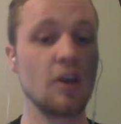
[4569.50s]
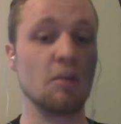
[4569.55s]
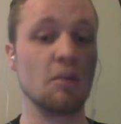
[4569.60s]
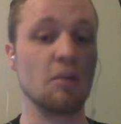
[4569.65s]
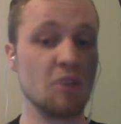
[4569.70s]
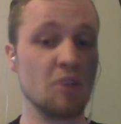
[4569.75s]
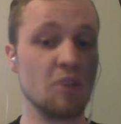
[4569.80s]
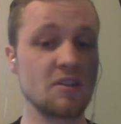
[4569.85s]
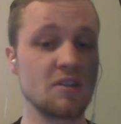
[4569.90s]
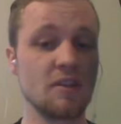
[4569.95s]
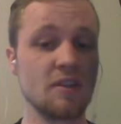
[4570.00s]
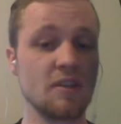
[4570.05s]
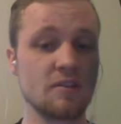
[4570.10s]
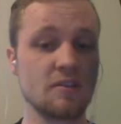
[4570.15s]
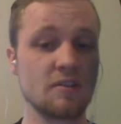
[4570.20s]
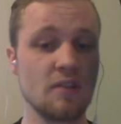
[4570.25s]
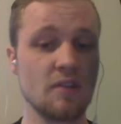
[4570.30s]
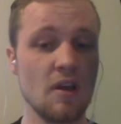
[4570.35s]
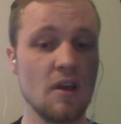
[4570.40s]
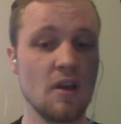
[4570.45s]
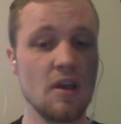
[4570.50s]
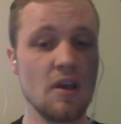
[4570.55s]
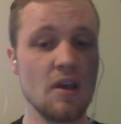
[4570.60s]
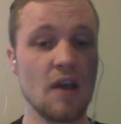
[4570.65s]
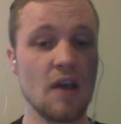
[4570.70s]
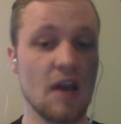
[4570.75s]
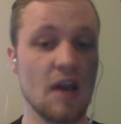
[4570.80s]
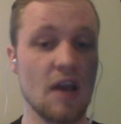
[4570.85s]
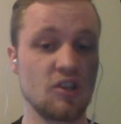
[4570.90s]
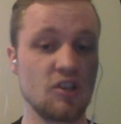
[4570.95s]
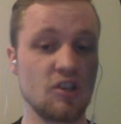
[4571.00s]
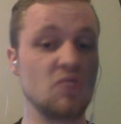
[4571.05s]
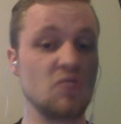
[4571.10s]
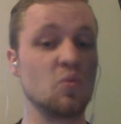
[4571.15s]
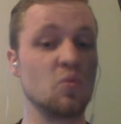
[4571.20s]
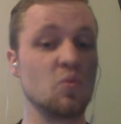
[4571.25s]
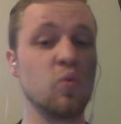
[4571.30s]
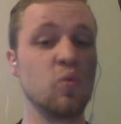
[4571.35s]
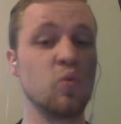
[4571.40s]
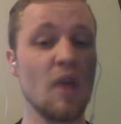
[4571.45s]
Your business actually
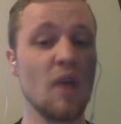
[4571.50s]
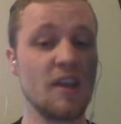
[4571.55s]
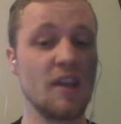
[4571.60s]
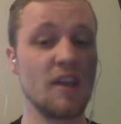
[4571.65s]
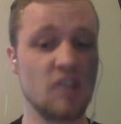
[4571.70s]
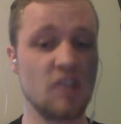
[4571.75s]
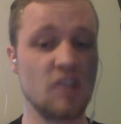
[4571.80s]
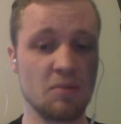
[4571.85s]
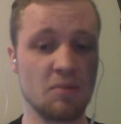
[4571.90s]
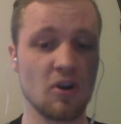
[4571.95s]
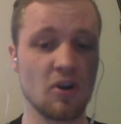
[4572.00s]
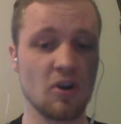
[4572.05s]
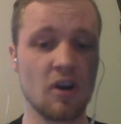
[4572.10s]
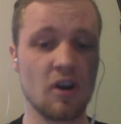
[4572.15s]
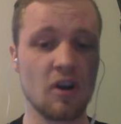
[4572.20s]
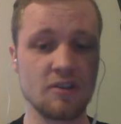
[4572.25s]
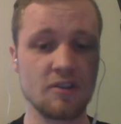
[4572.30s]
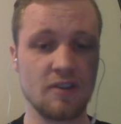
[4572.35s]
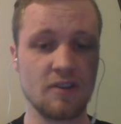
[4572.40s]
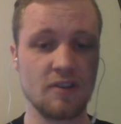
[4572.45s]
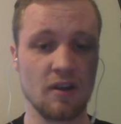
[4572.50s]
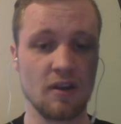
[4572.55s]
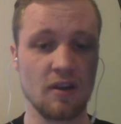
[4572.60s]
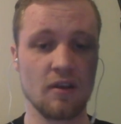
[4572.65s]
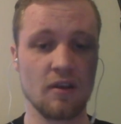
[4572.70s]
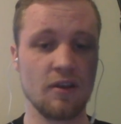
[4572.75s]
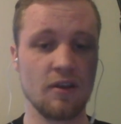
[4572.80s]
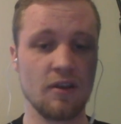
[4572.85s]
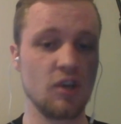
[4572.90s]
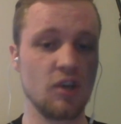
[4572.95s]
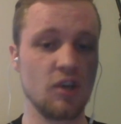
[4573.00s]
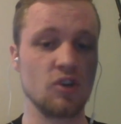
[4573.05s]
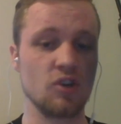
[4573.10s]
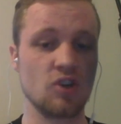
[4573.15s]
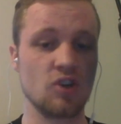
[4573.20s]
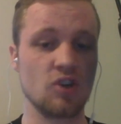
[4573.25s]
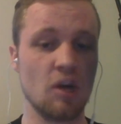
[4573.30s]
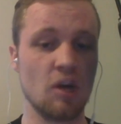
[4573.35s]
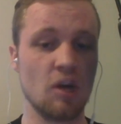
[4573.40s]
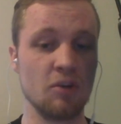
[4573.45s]
is way cheaper costing than your
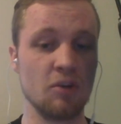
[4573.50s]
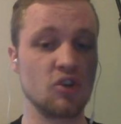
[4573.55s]
job.